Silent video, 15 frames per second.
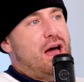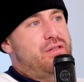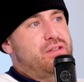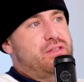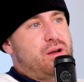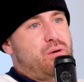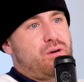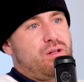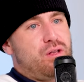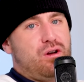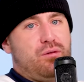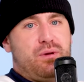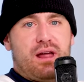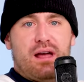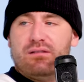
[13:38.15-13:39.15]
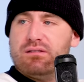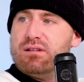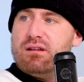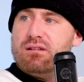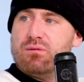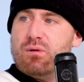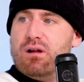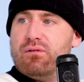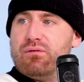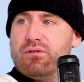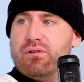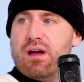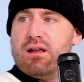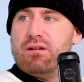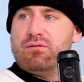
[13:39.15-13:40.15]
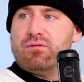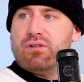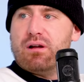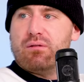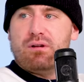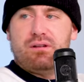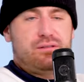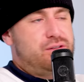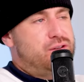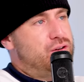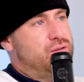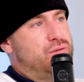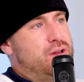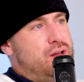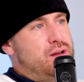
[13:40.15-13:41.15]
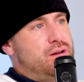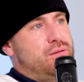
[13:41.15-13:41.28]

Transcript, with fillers: I think they were a little bit hesitant as well for that for that reason too.